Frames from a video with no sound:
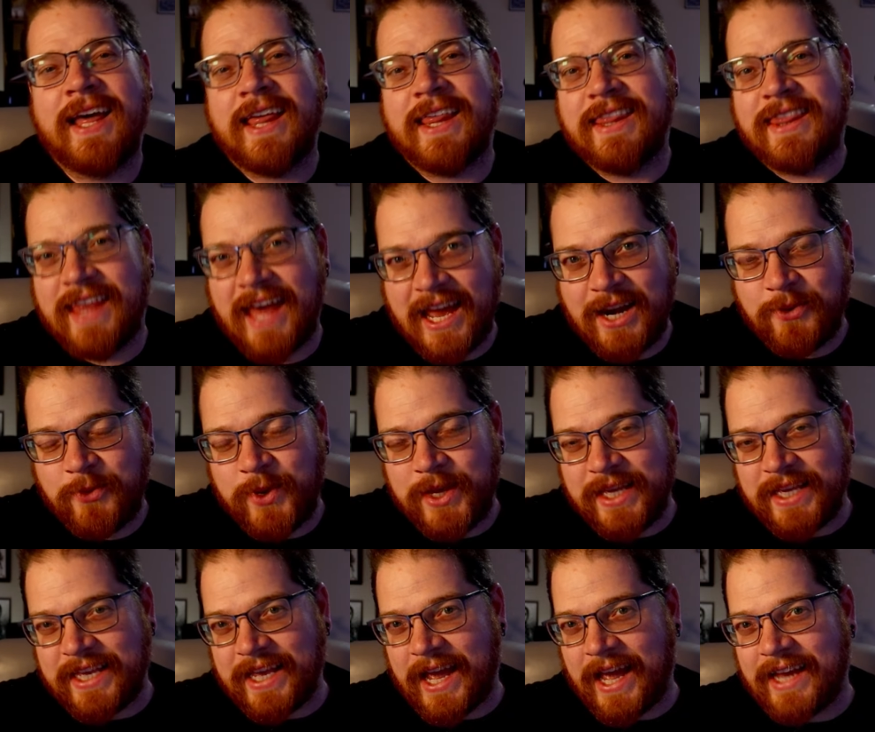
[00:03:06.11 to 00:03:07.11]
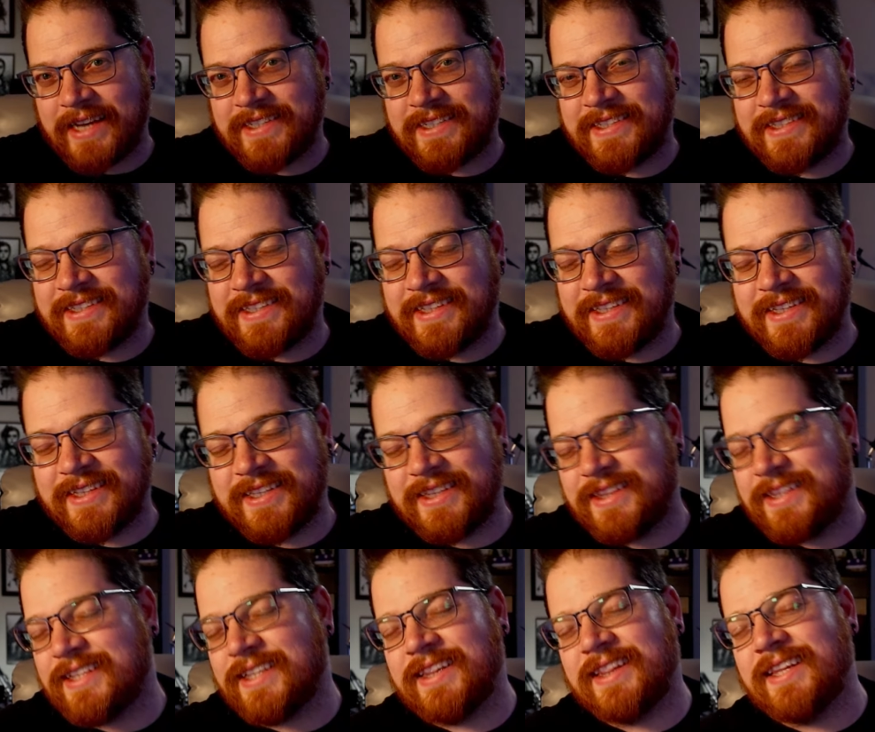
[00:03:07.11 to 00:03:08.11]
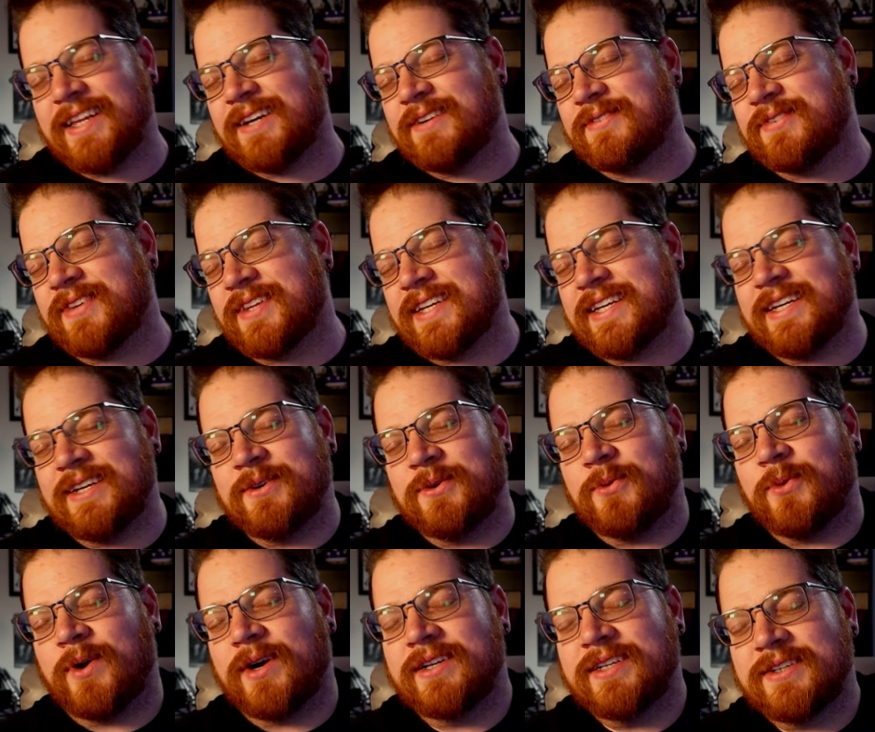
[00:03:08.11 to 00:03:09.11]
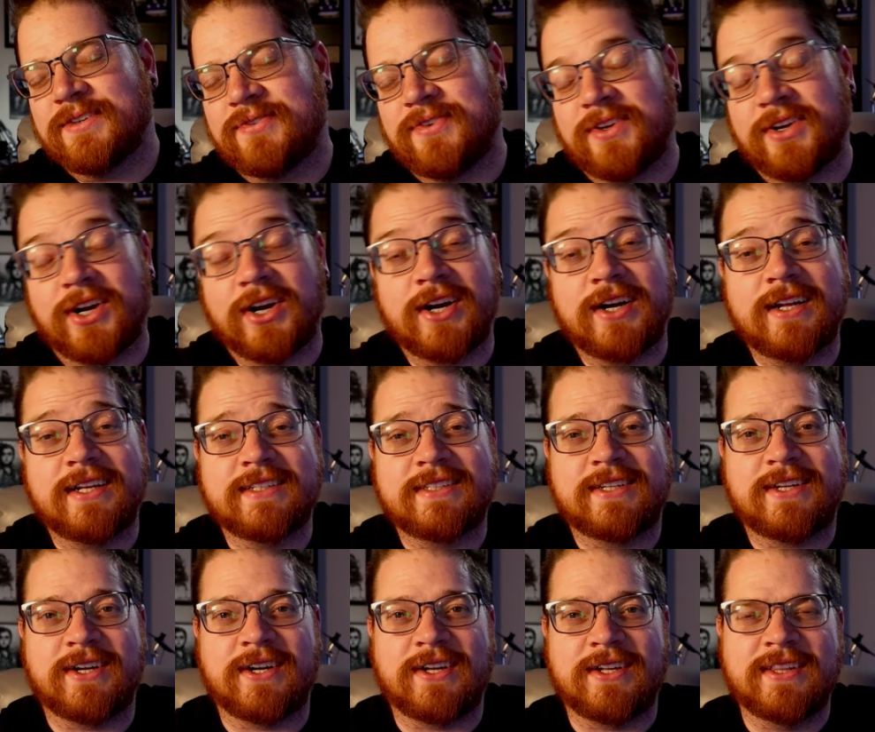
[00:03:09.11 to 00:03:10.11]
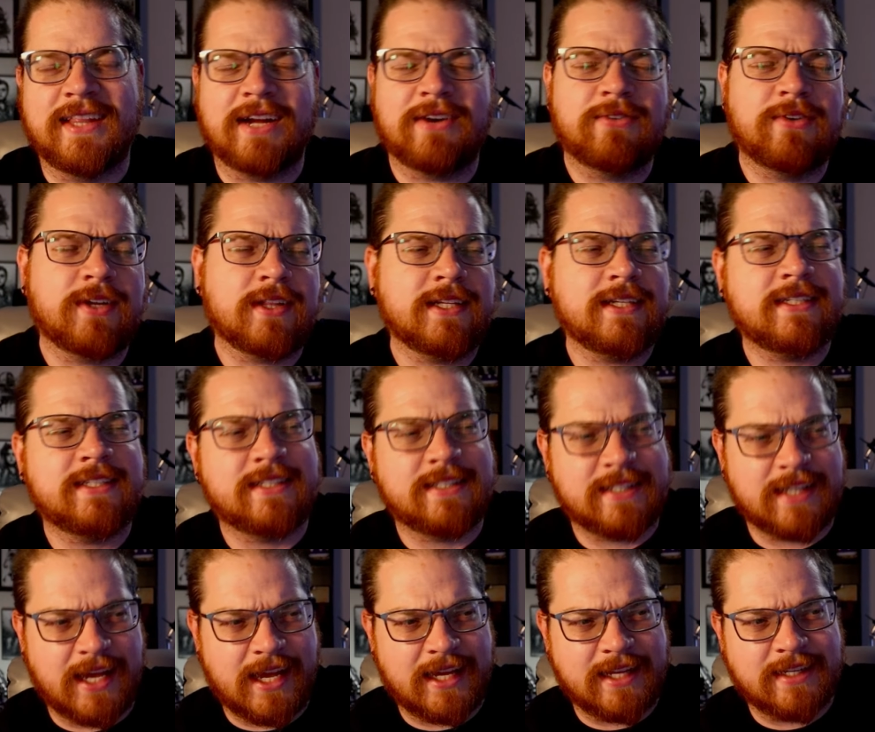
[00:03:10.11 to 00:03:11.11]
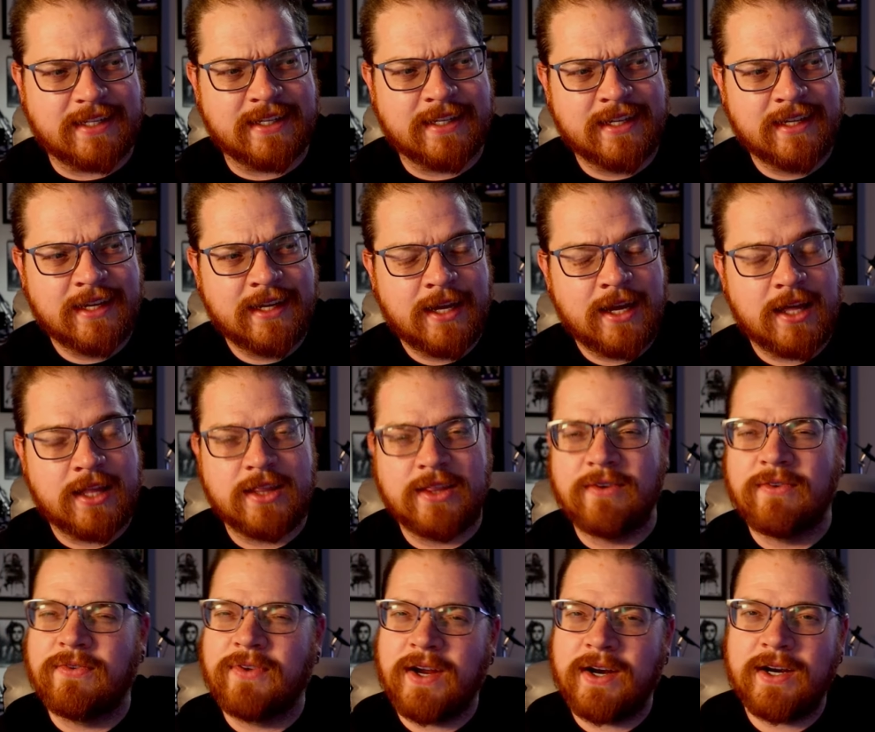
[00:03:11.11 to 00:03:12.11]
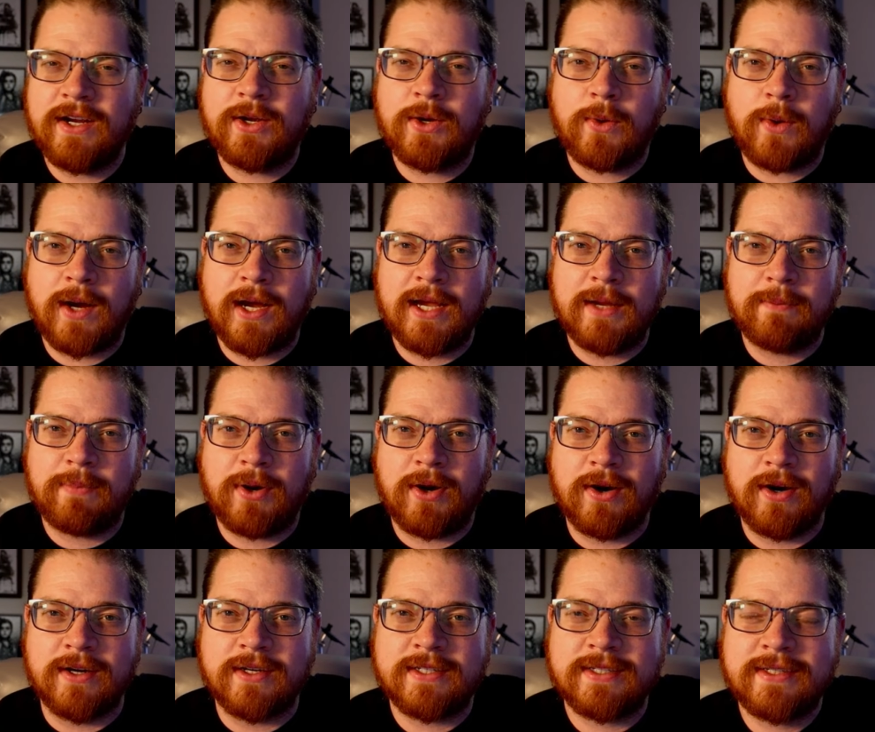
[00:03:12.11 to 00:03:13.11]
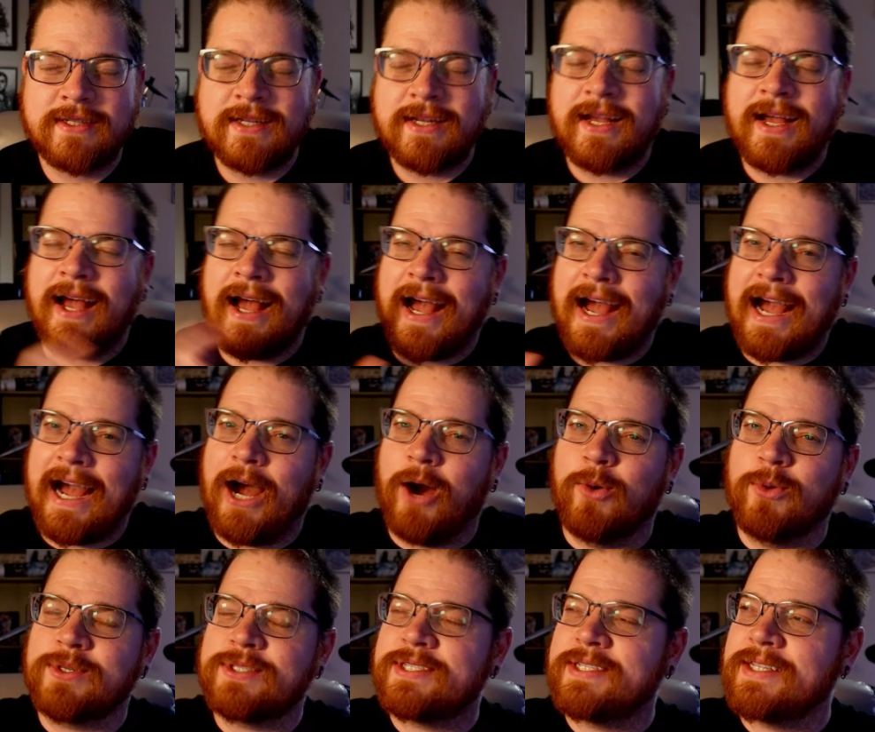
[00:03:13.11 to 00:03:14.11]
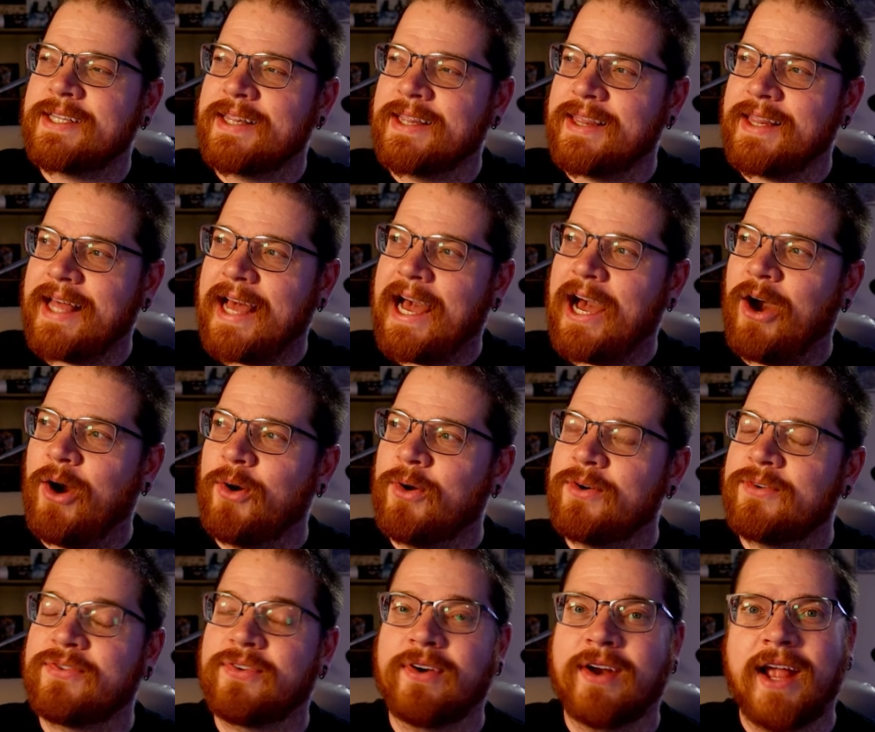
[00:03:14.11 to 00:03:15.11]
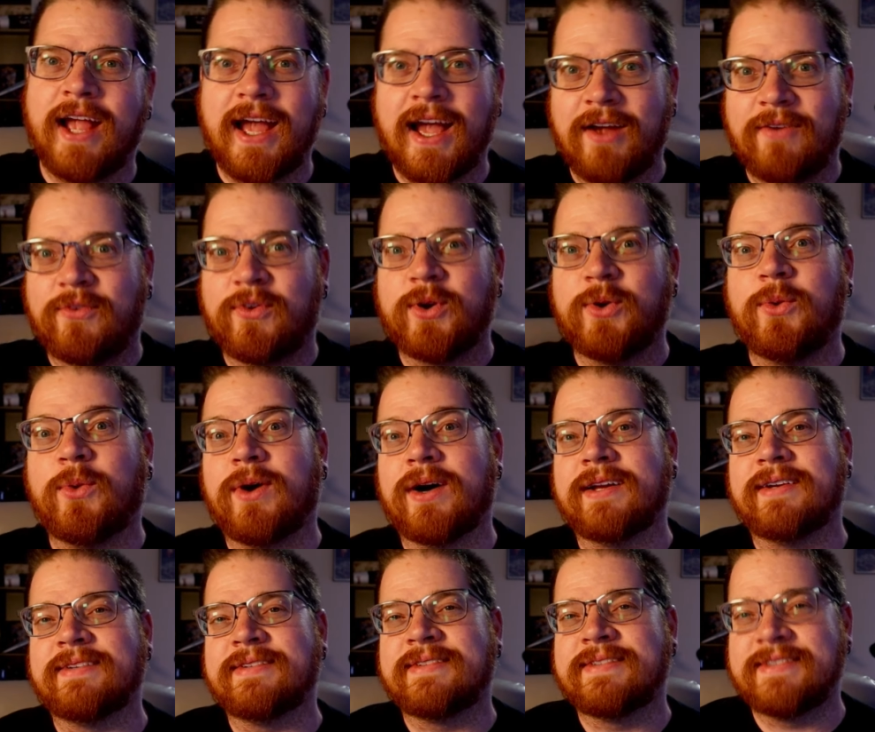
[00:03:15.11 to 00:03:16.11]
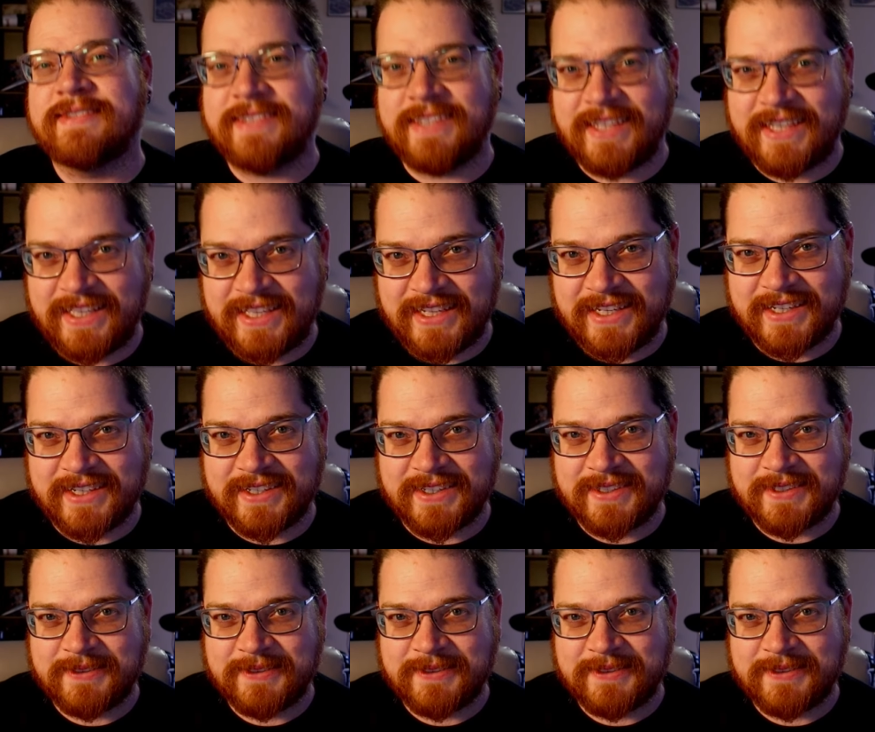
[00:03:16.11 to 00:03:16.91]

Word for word: then we get the lovely, wonderful earnings call that really said the very quiet part out loud for everyone to hear.